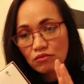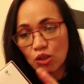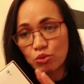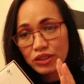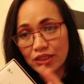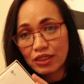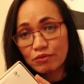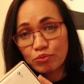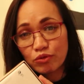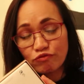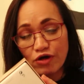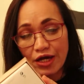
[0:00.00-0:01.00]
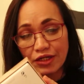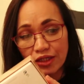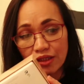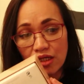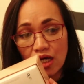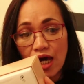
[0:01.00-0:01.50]
with their
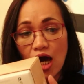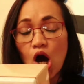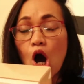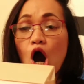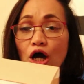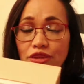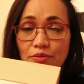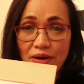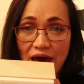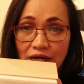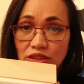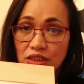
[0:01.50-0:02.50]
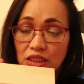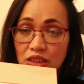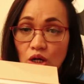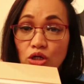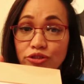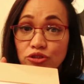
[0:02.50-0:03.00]
provided on the back and
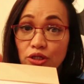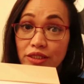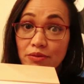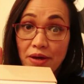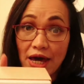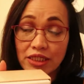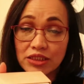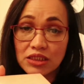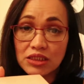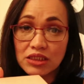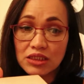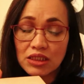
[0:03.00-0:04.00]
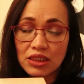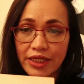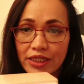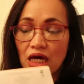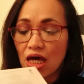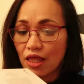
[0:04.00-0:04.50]
also in the packaging.
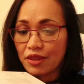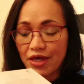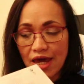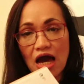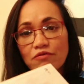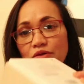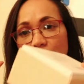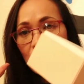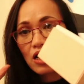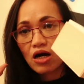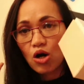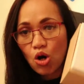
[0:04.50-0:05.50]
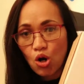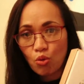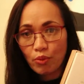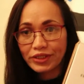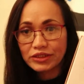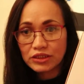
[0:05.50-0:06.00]
Like they have
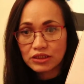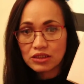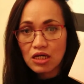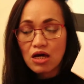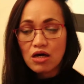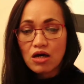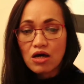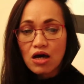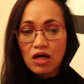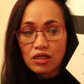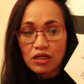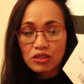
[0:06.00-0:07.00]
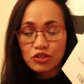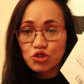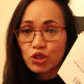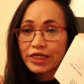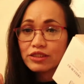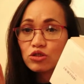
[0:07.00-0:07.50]
always, you
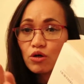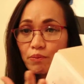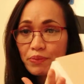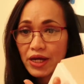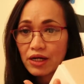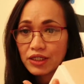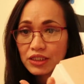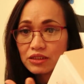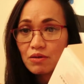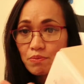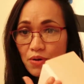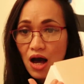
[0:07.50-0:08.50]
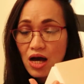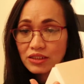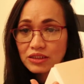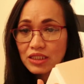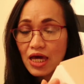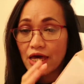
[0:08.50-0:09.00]
can compare it, the
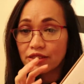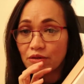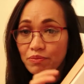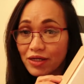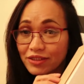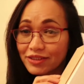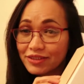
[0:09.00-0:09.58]
box and the bottle